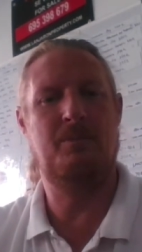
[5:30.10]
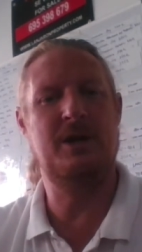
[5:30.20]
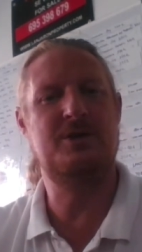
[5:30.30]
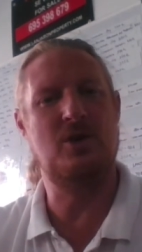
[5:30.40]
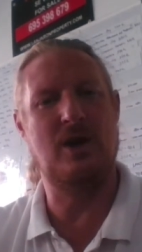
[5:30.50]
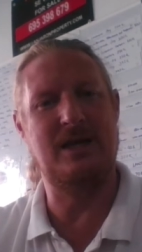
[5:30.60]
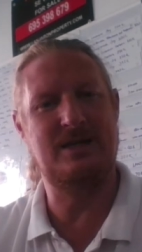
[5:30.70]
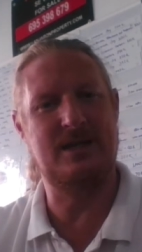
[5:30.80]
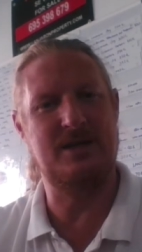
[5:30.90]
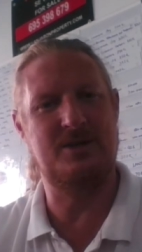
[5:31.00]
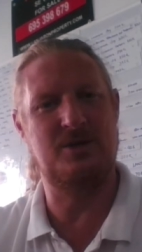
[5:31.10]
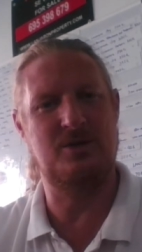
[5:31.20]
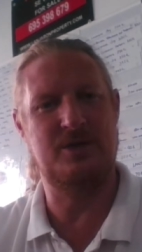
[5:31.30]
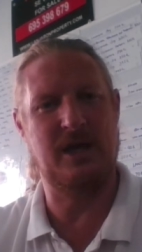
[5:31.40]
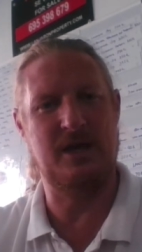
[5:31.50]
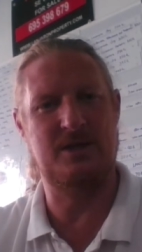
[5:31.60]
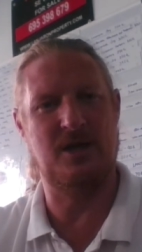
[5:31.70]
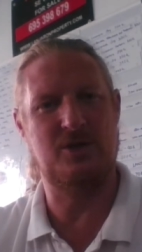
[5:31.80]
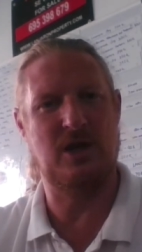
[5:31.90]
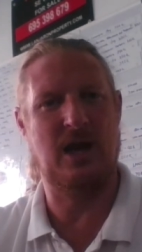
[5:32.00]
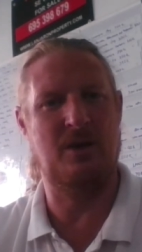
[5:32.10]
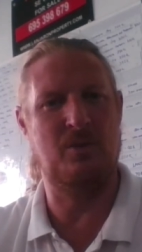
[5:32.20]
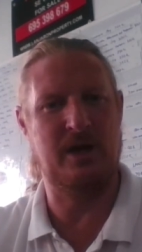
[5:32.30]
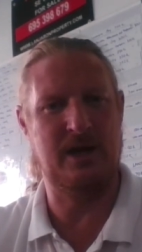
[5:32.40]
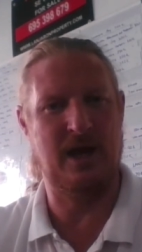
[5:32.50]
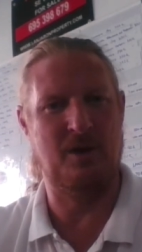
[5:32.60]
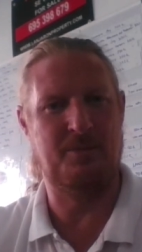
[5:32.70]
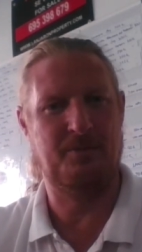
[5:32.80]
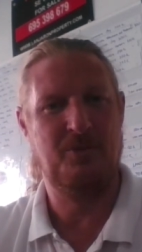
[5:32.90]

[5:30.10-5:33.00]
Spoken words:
please do not hesitate to get in touch and we can help.